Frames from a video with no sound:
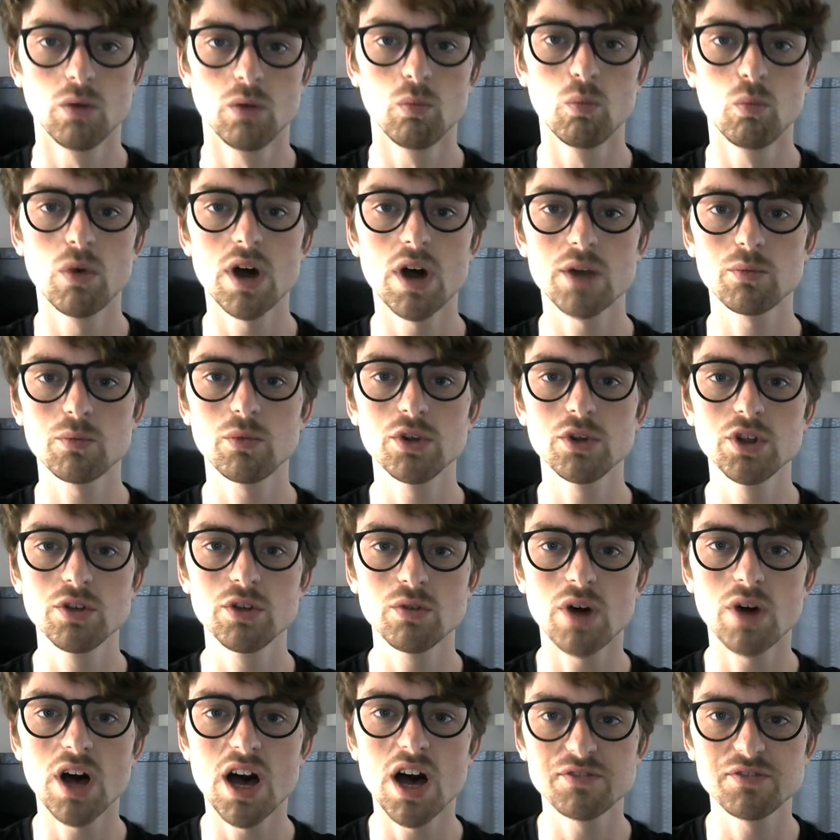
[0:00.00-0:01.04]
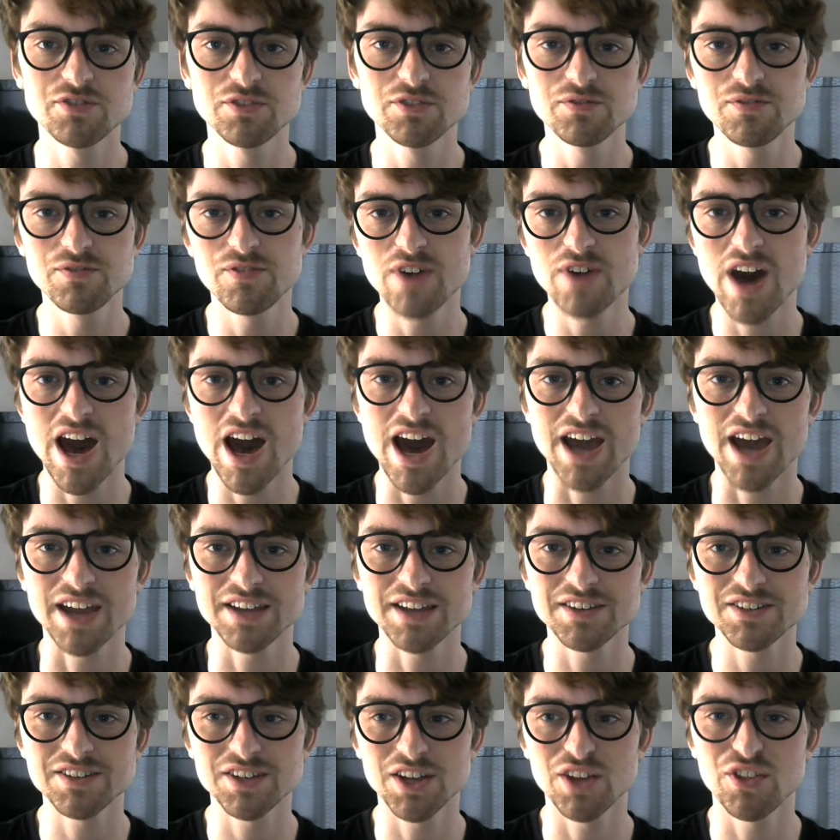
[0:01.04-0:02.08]
What will you often
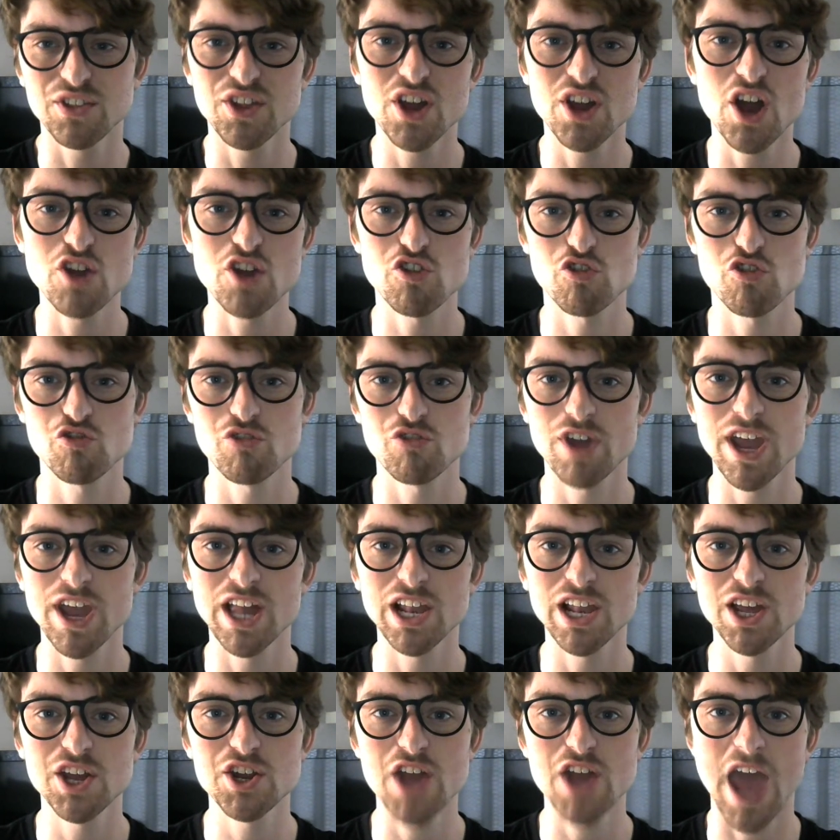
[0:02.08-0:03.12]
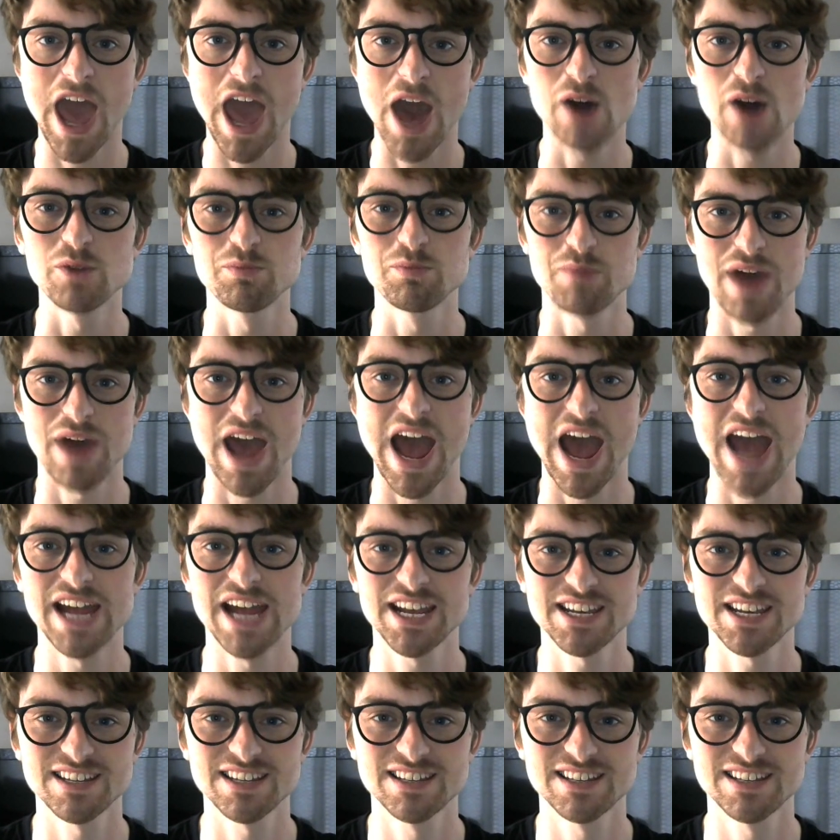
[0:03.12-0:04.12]
find in the Australian outback?